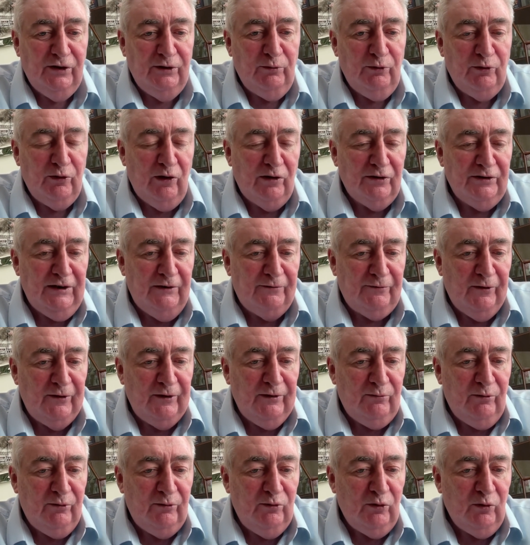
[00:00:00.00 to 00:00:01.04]
We're all different.
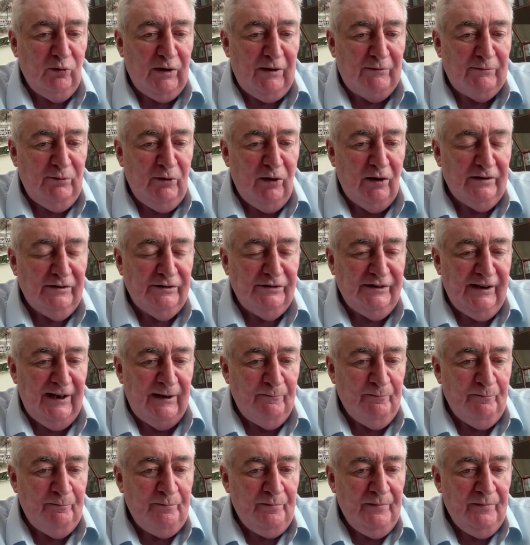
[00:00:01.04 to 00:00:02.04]
We don't have to be all the same.